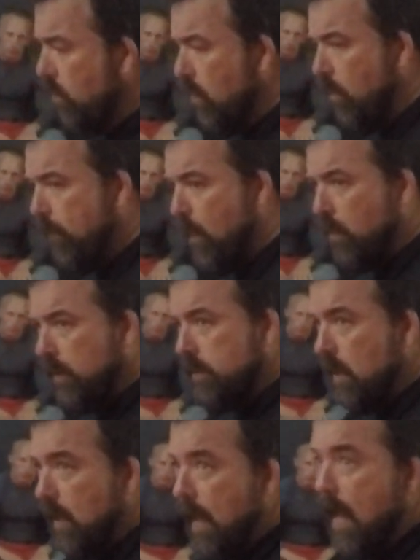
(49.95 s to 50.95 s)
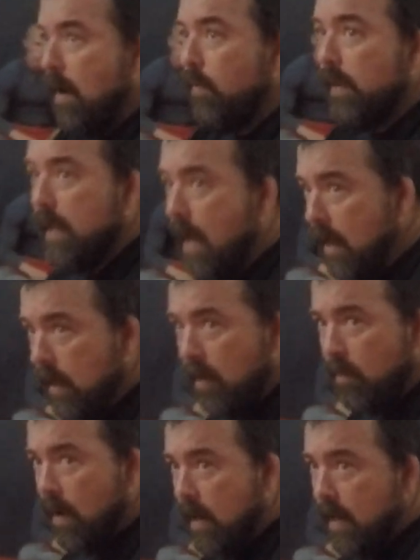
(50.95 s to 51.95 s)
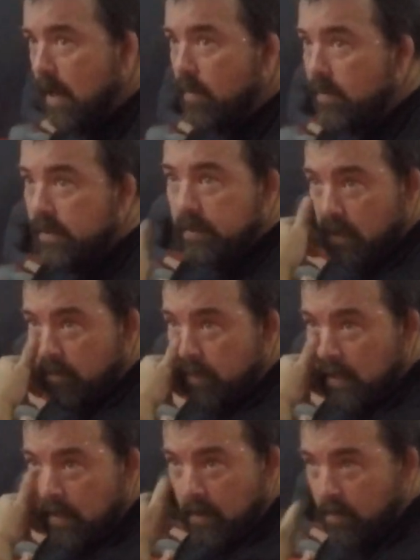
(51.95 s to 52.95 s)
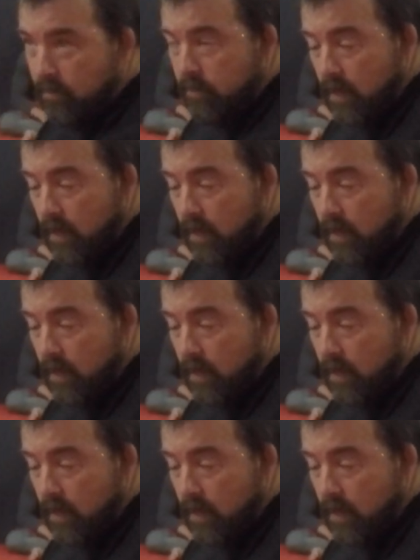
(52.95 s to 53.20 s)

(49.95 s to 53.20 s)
we'll focus on how we got here. Right now, we're just going to be here.